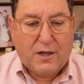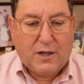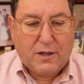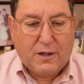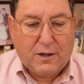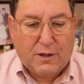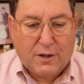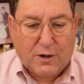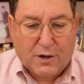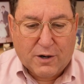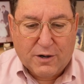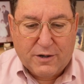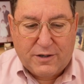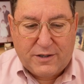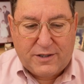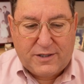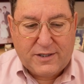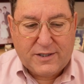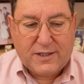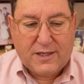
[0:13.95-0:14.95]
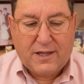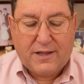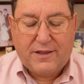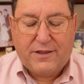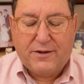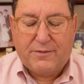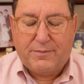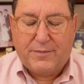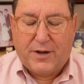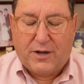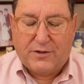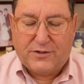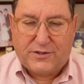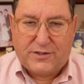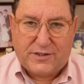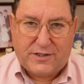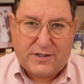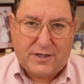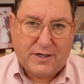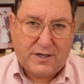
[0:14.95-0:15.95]
learned the
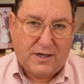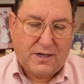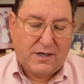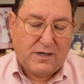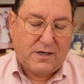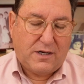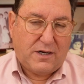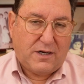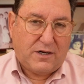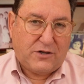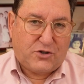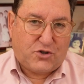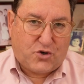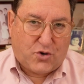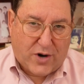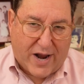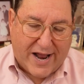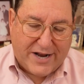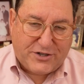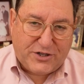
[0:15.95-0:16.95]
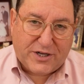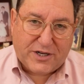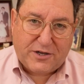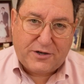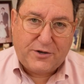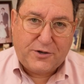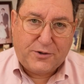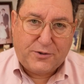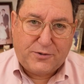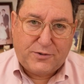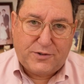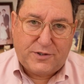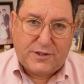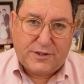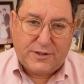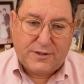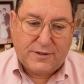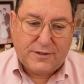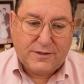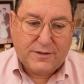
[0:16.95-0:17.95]
most tragic news
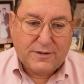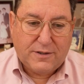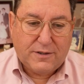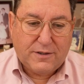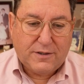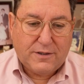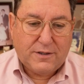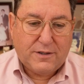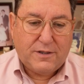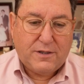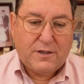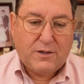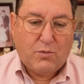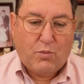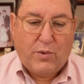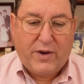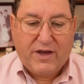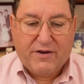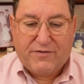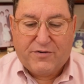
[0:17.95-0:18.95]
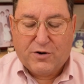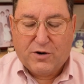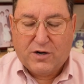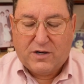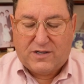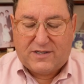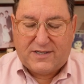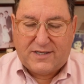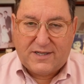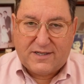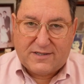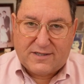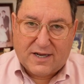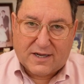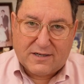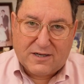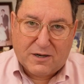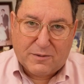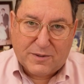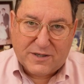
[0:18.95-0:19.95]
we have heard since
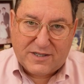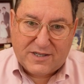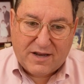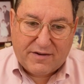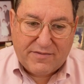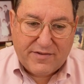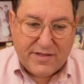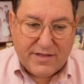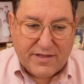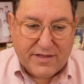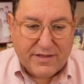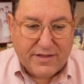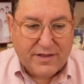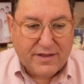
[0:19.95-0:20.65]
October 7th.